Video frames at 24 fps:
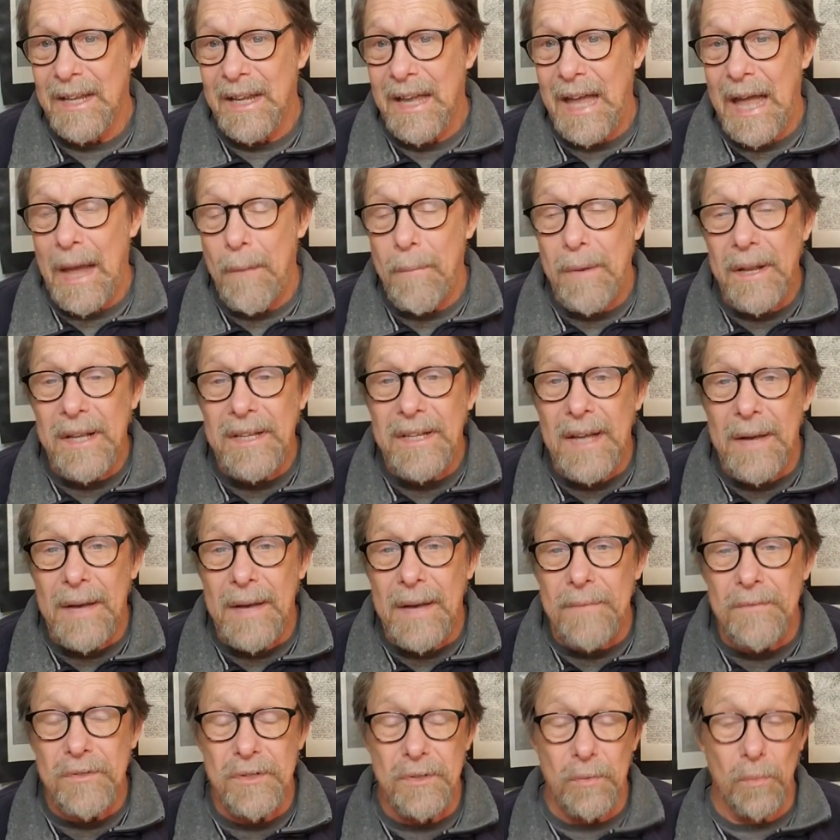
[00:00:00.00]
How many
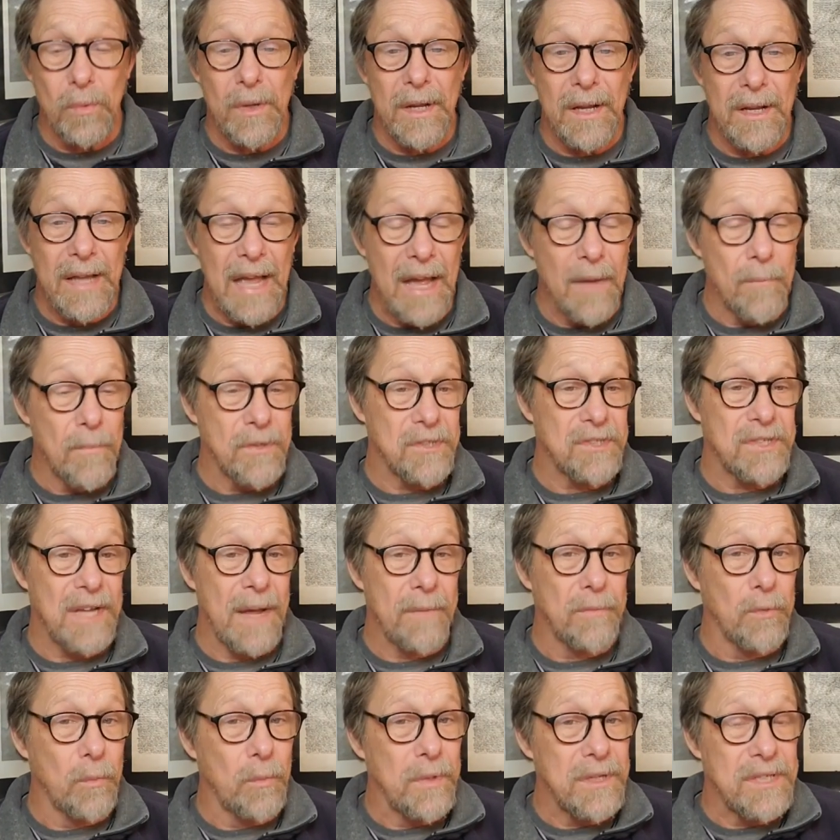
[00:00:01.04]
times do we, how much
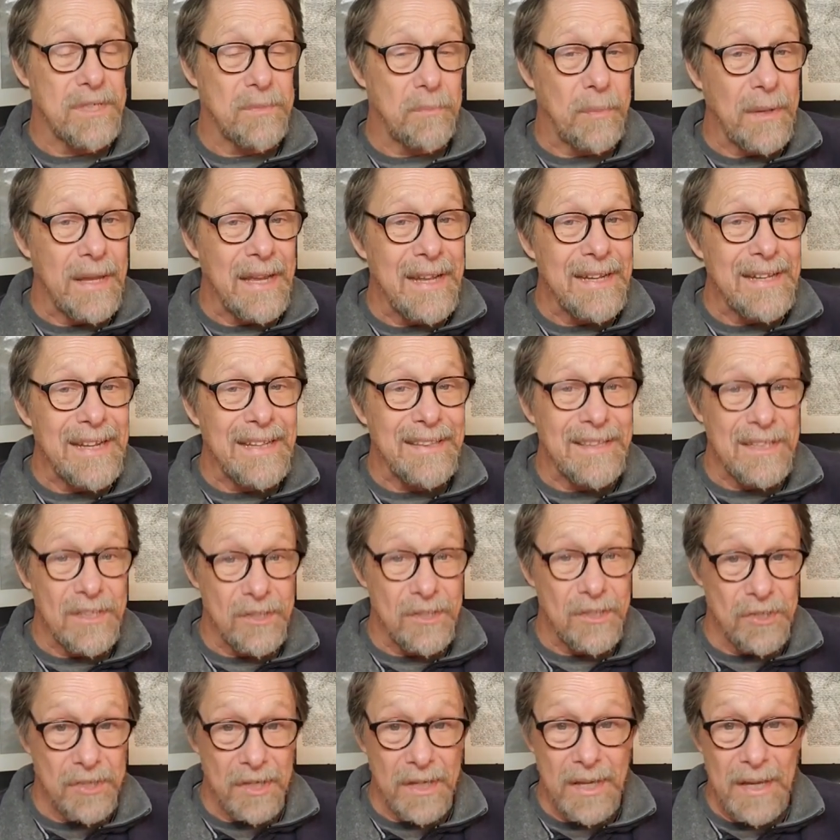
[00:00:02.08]
time do we spend at the
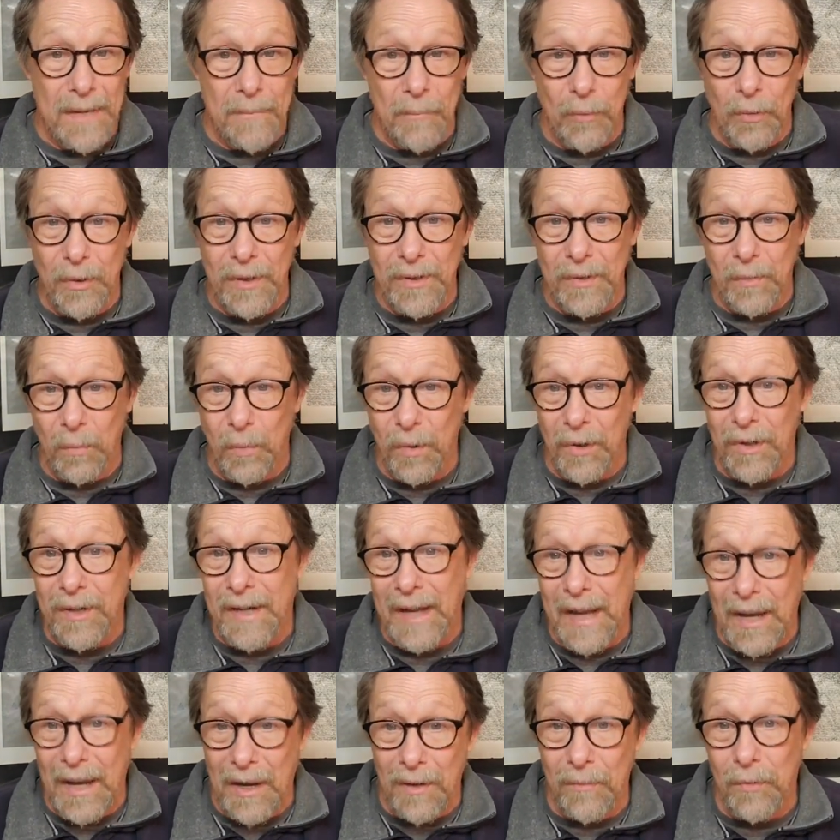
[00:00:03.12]
gym or in the
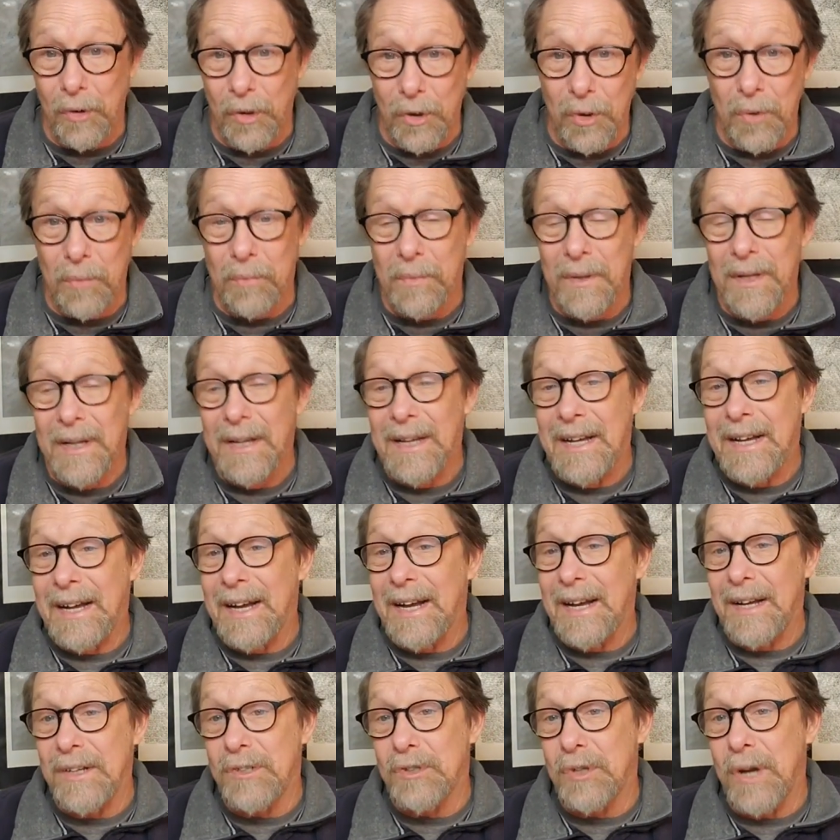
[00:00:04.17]
workout room
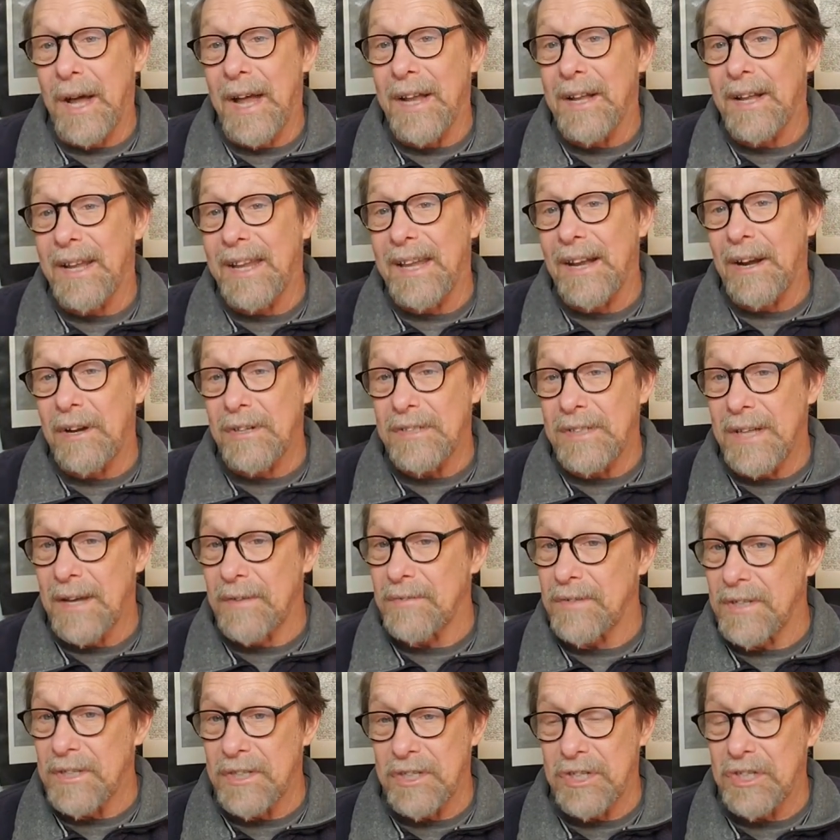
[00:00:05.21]
uh, trying to get
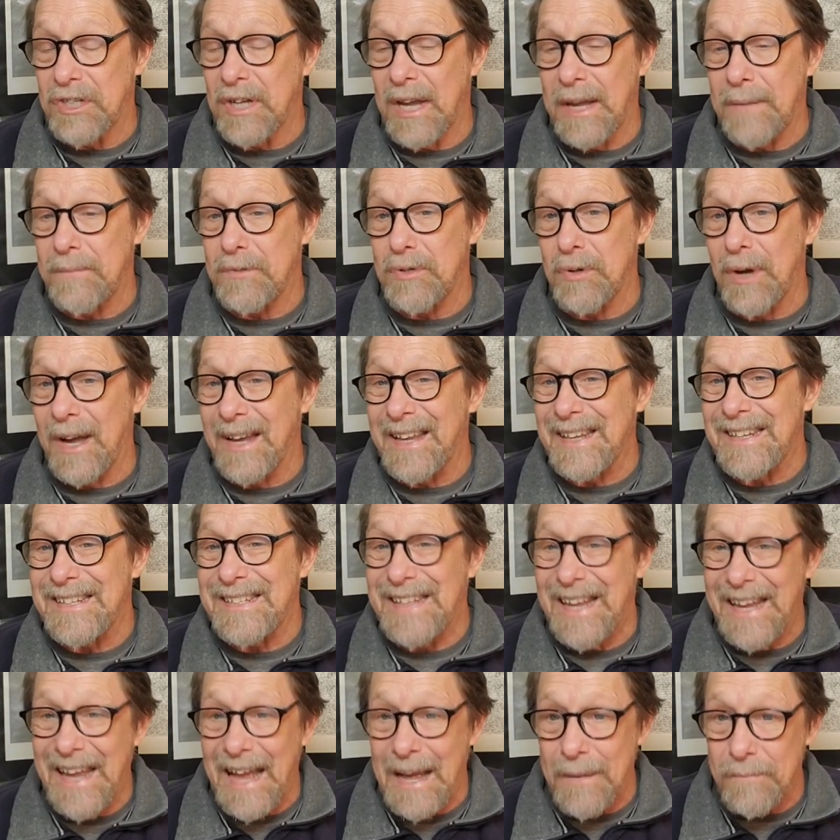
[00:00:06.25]
ourselves in shape so I can
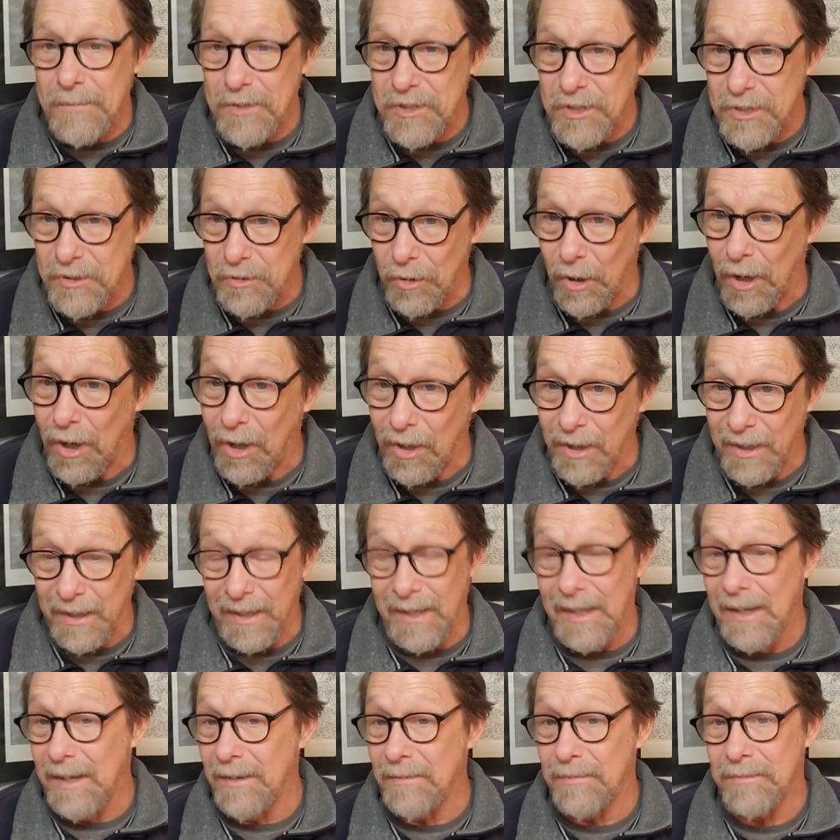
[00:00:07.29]
say I'm strong
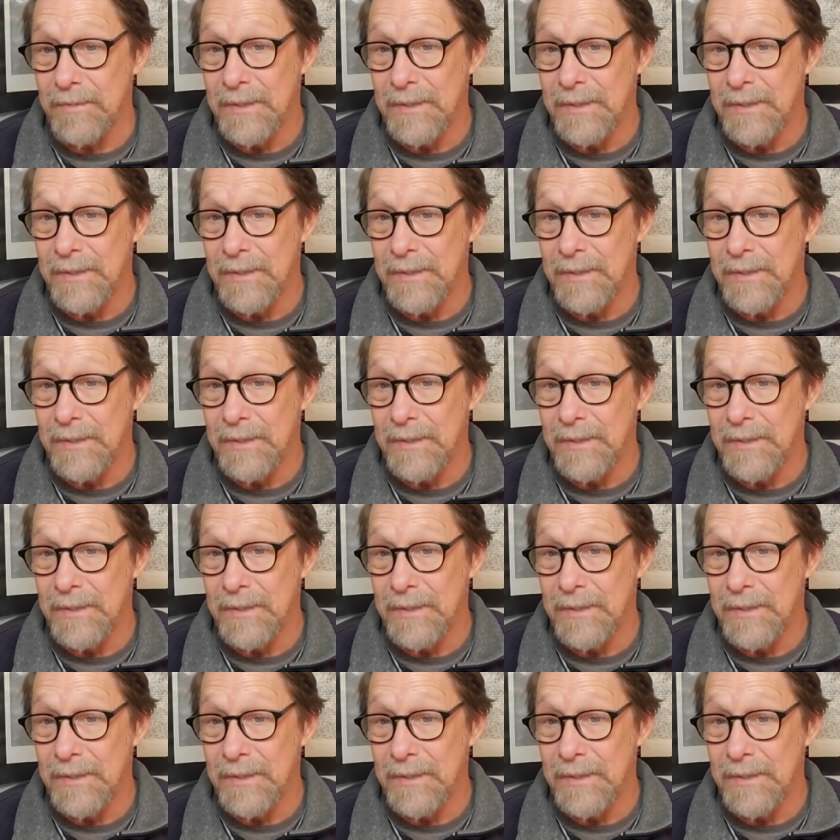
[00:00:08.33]
enough?